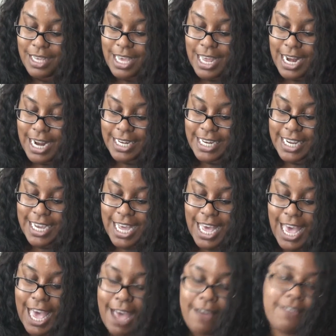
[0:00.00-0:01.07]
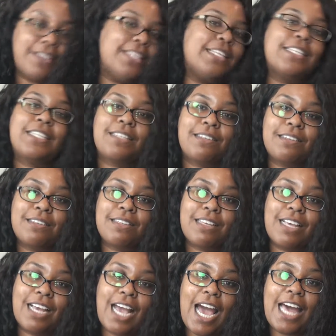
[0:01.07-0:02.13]
And I think I have this
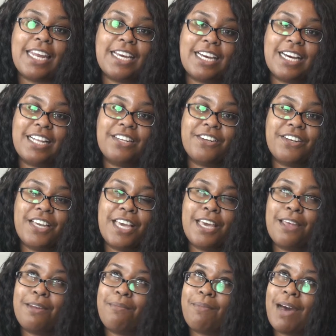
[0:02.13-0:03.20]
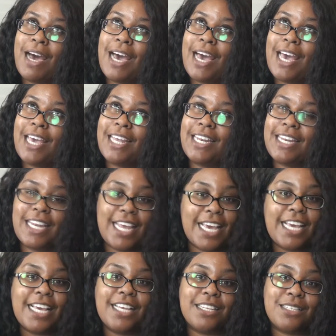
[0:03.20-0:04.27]
kind of color in my
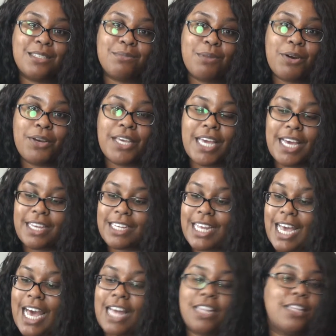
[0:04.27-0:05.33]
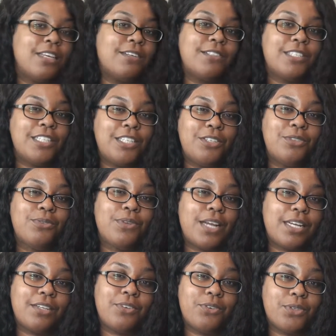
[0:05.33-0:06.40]
naked smoky eye that I love to use when
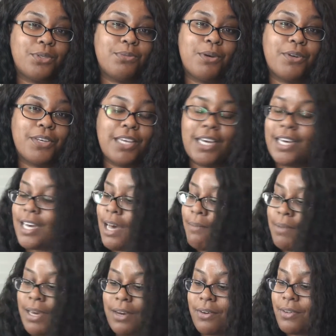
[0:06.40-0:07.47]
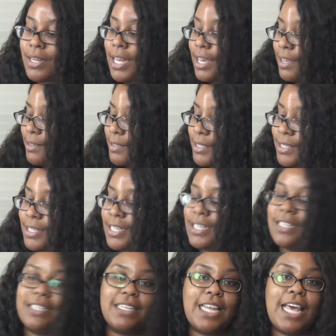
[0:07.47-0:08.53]
I do a smoky eye. I'm not gonna lie,
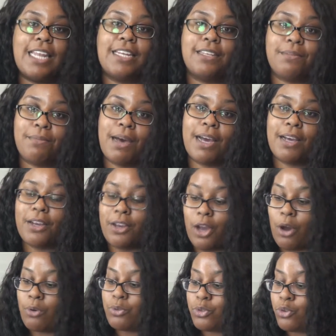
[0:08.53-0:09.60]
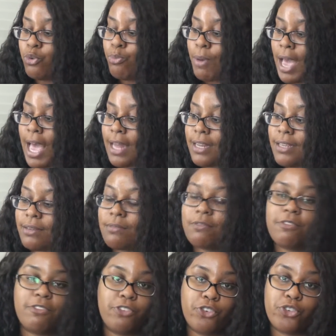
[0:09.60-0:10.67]
that is my go-to palette
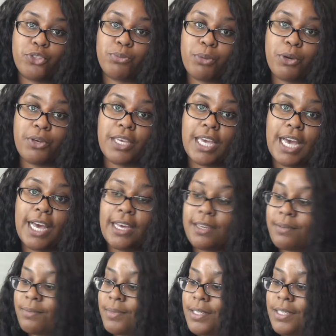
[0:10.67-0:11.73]
for smoky eye.